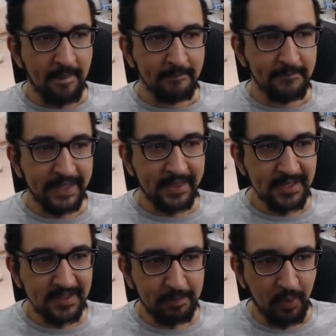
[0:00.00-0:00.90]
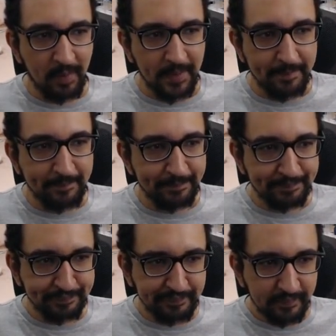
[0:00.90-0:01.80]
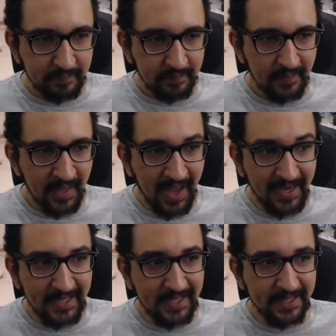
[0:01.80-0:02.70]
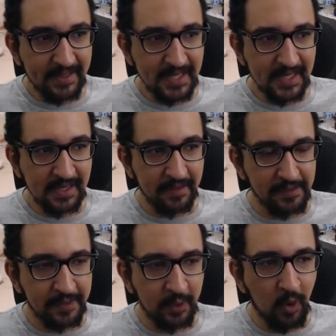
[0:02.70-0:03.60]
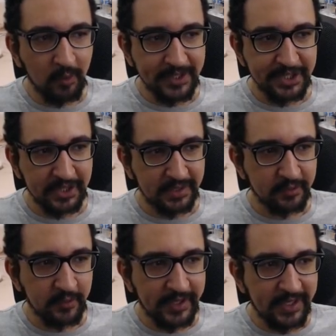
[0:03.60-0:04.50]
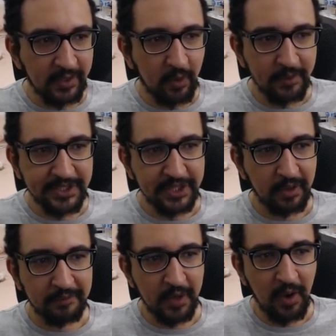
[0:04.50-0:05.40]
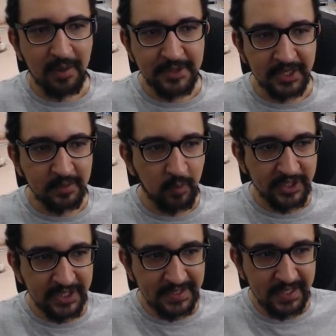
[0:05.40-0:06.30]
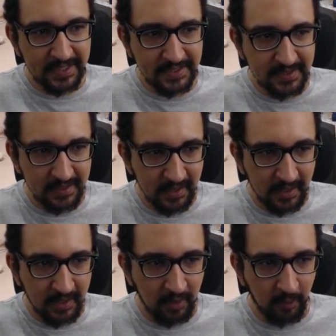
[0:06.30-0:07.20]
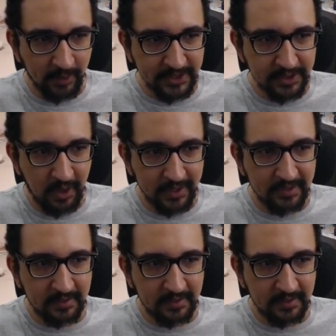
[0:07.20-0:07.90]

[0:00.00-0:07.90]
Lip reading: But there's a problem. I need the origin, the 3D origin of the object, which is this orange dot